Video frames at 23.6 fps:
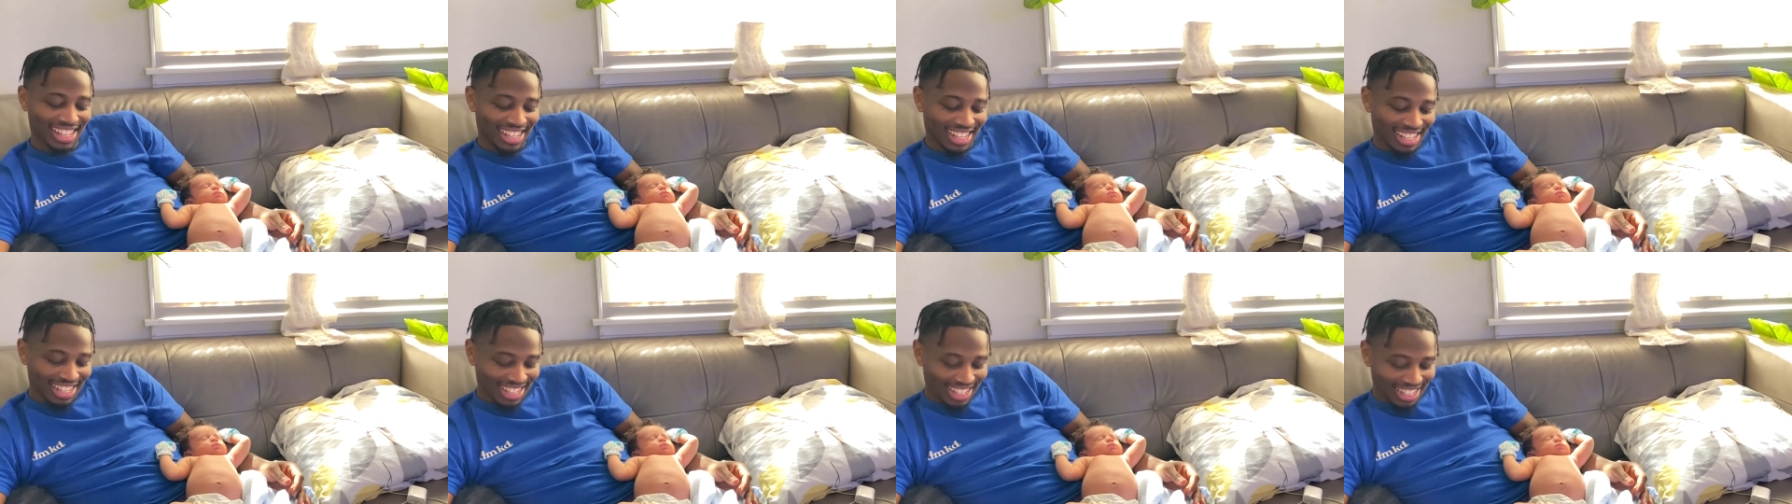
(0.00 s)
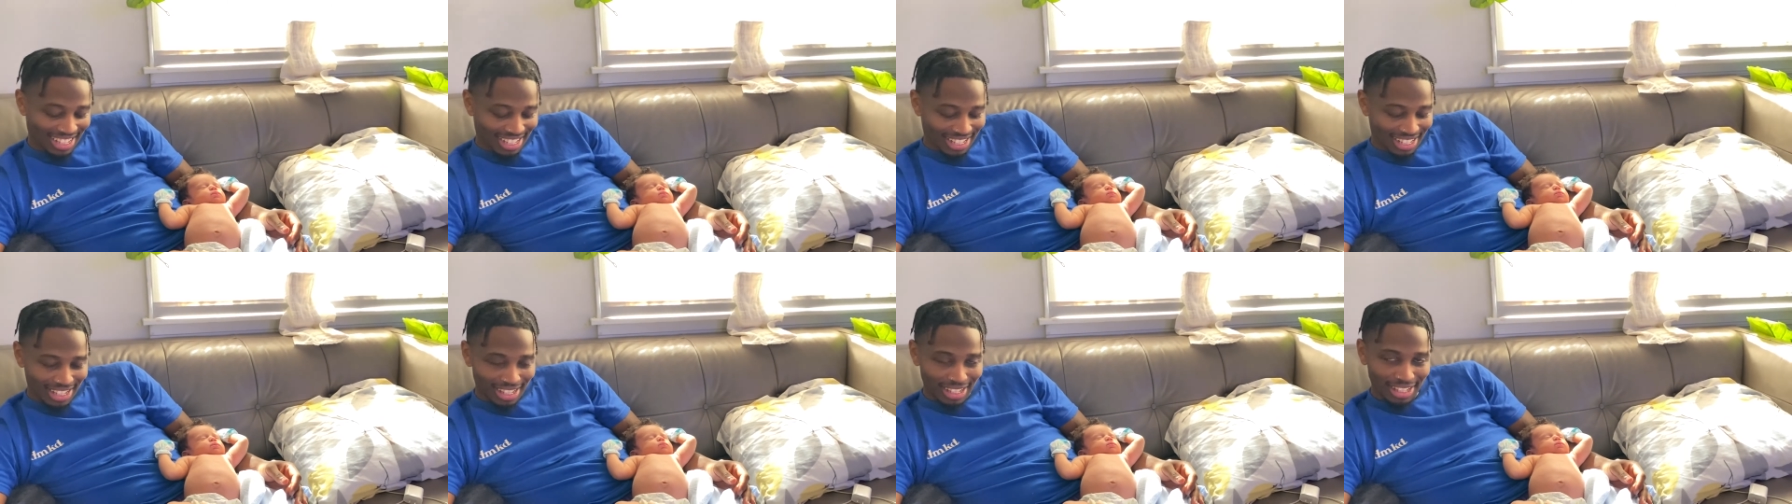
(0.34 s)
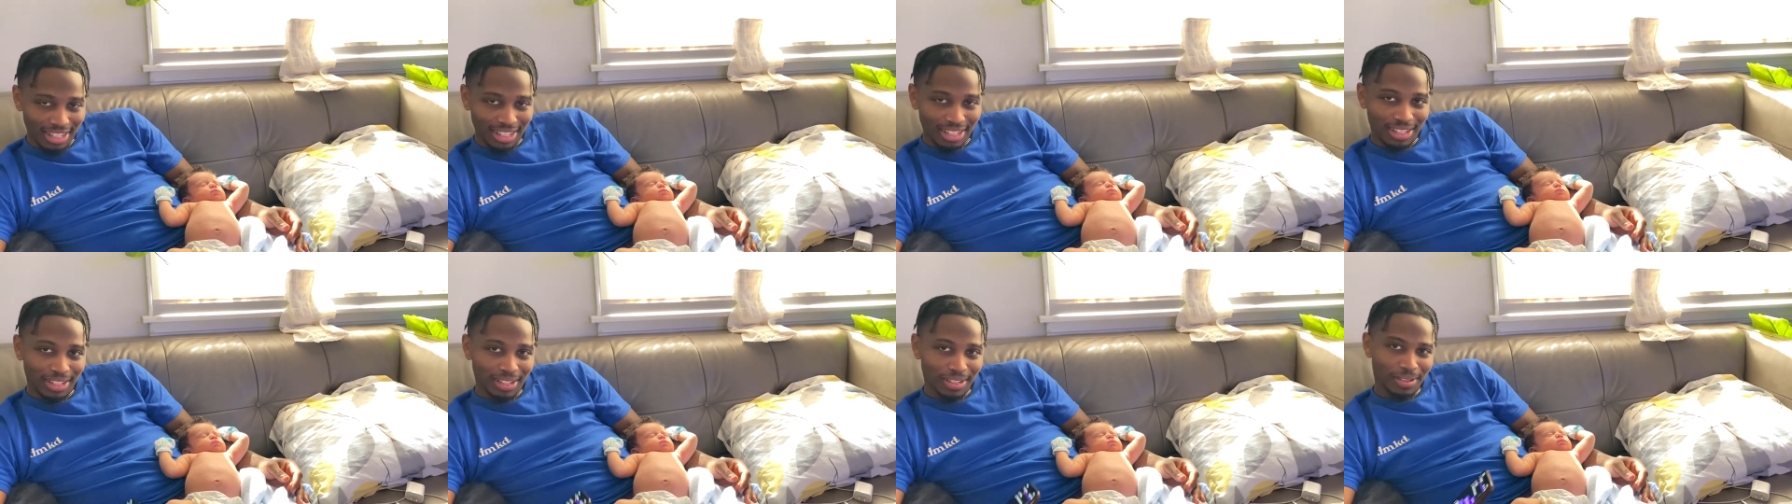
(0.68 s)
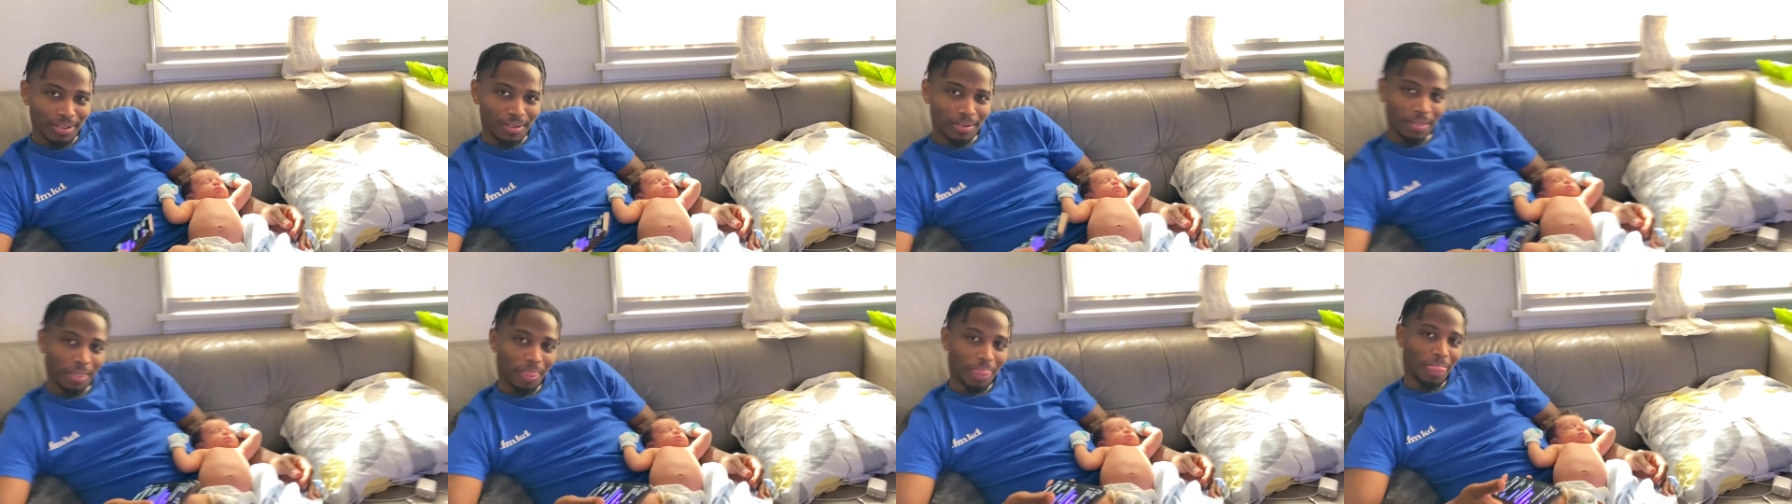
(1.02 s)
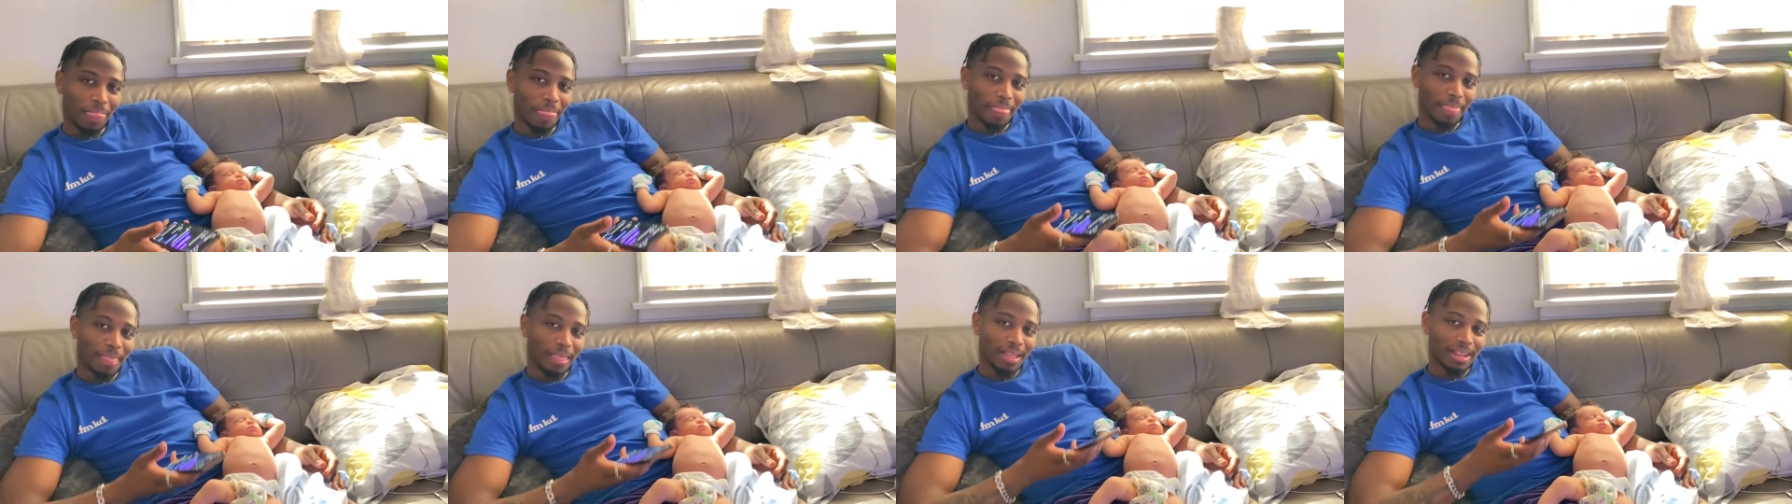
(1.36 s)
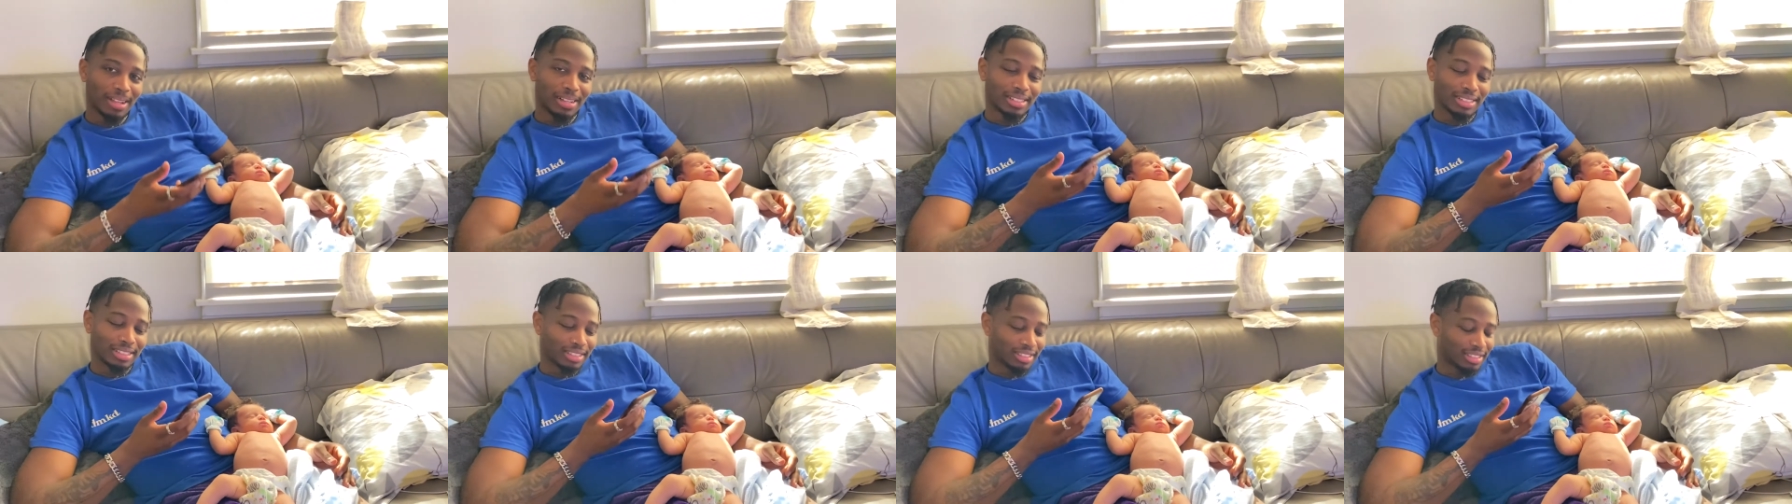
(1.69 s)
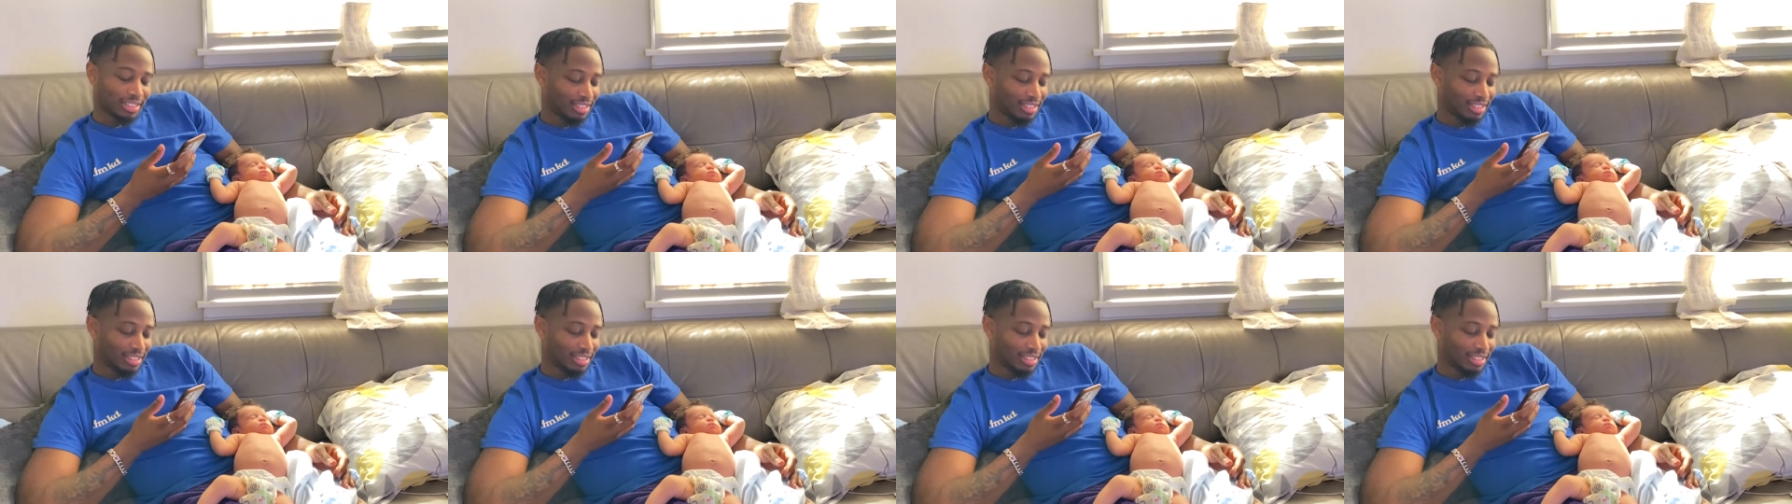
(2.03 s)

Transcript: No, I was just doing it for comparison.